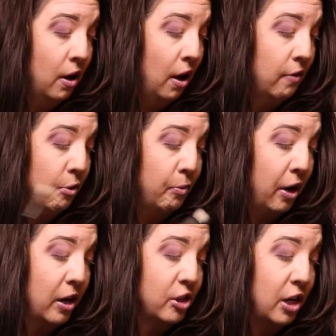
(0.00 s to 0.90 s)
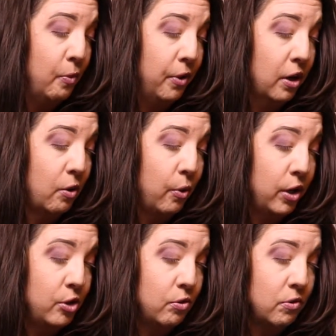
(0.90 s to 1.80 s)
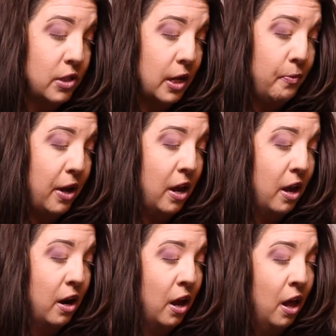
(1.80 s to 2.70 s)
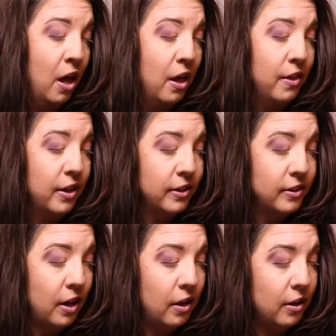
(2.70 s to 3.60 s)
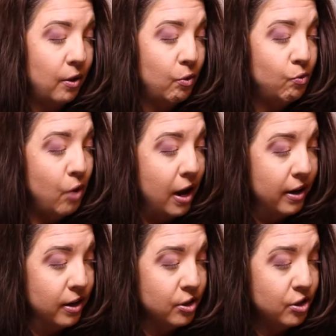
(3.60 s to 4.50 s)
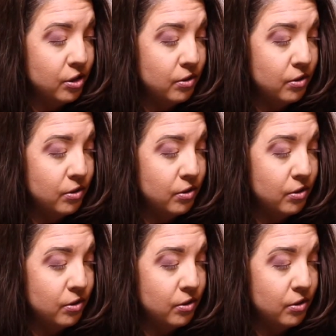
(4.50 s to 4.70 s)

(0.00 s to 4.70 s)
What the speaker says: of a brush, and we are going to dip in this reddish